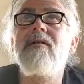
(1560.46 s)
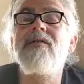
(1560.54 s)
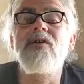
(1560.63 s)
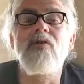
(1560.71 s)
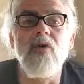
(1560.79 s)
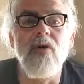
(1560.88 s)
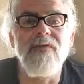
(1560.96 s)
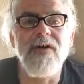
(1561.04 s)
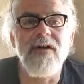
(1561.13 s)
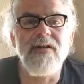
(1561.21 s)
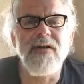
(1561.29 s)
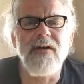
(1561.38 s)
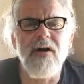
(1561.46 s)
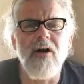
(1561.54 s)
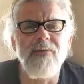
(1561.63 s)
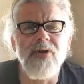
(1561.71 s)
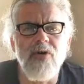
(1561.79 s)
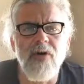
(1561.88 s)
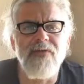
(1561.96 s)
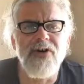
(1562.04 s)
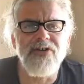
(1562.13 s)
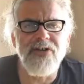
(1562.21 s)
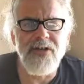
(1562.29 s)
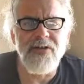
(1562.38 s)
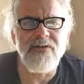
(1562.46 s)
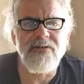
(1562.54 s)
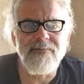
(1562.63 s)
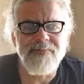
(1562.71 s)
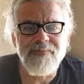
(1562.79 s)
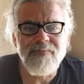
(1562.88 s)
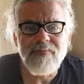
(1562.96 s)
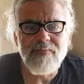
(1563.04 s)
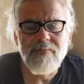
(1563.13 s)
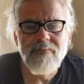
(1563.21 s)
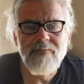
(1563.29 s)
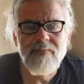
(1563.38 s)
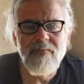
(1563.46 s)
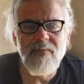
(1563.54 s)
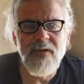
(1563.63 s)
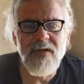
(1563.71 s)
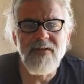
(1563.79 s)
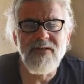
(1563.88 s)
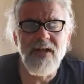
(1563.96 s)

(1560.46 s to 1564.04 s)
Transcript: Army Corps of Engineers is